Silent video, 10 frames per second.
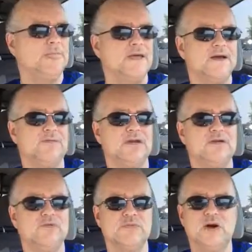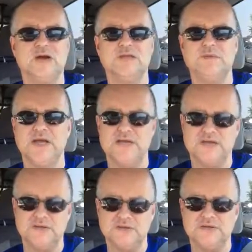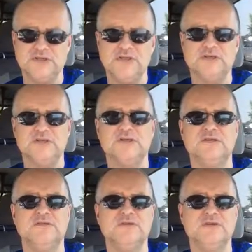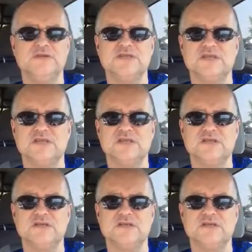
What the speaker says: kind of remind them, hey, you need to do this and this,